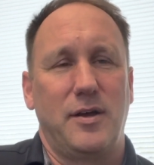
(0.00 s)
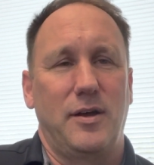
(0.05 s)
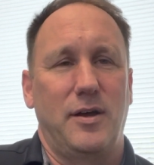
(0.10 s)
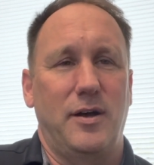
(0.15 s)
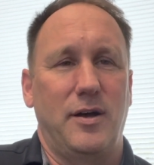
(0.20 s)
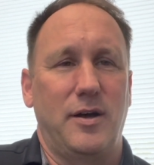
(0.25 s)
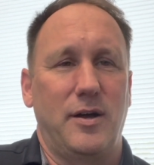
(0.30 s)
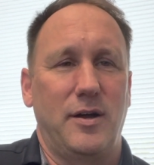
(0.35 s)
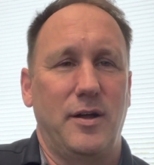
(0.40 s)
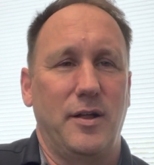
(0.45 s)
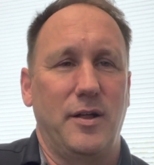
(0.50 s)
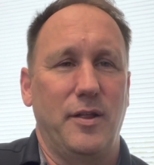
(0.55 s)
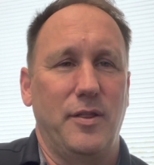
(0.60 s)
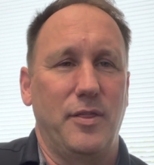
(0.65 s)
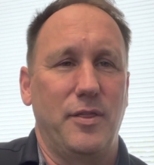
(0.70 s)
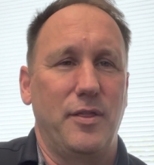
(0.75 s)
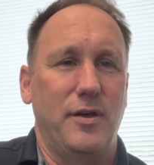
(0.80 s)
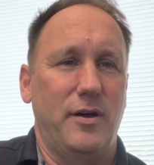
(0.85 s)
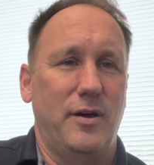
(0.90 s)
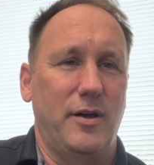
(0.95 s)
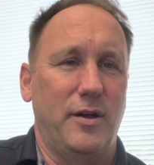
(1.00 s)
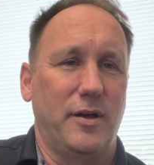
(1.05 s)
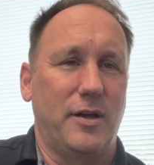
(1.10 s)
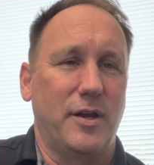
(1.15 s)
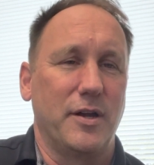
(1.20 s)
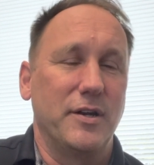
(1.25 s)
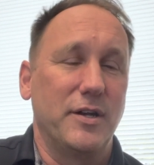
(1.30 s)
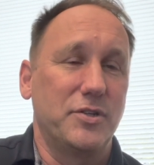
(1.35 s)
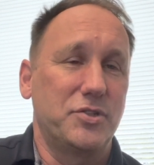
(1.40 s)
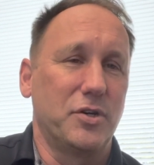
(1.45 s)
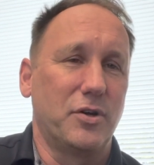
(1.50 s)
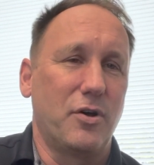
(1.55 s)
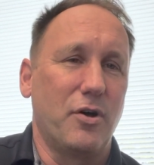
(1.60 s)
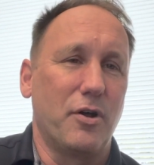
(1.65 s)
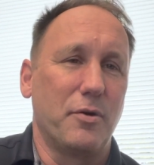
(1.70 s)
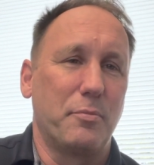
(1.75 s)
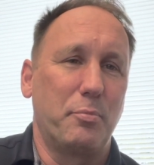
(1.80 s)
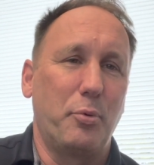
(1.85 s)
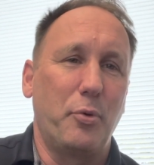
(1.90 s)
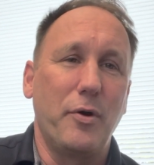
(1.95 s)
a condition
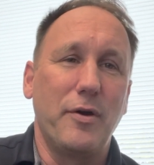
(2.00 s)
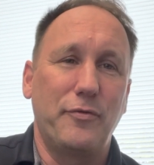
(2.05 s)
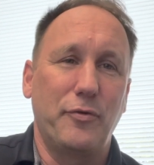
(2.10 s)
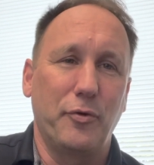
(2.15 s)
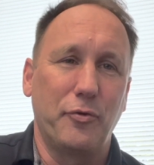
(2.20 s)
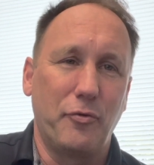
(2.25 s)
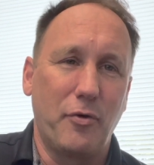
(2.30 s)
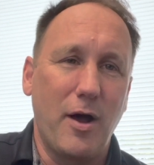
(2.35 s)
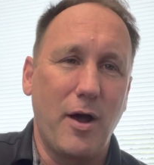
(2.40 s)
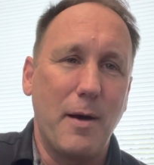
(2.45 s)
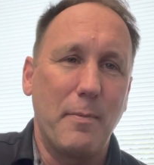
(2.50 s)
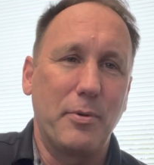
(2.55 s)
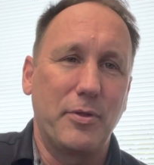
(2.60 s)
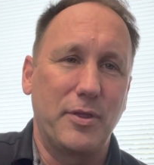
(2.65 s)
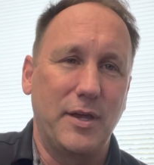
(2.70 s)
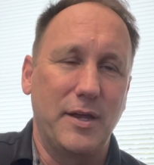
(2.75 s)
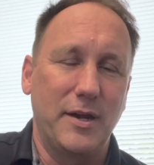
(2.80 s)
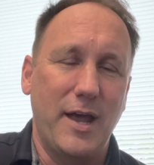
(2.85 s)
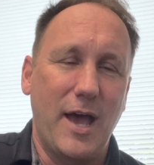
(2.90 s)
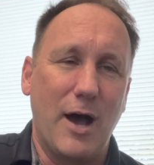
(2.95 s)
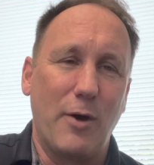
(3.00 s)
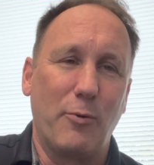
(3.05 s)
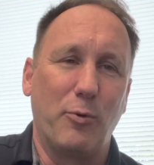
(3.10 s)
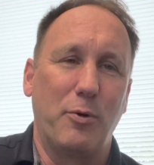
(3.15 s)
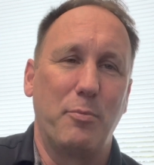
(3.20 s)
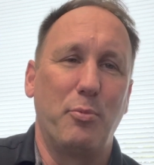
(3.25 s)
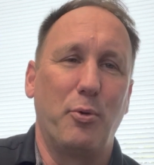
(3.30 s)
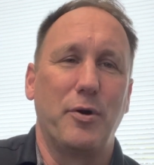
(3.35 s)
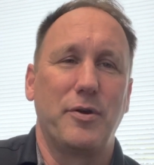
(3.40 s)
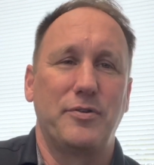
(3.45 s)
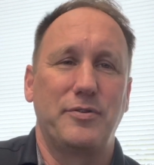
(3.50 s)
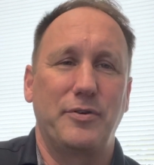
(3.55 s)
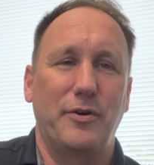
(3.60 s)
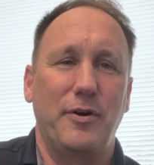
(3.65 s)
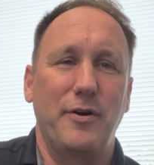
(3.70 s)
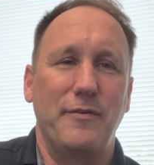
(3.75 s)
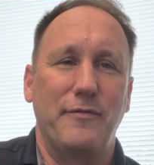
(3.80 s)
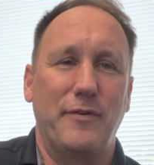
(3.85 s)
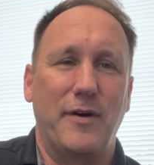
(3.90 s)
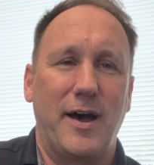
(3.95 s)
called peripheral neuropathy and how we're board
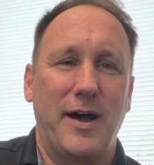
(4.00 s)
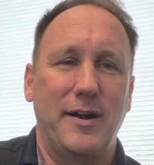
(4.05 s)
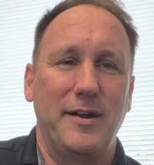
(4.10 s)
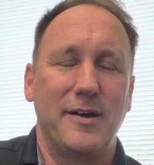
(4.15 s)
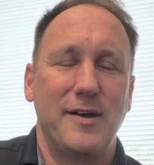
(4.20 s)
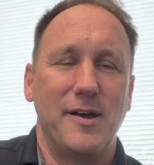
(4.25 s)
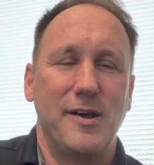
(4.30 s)
certified.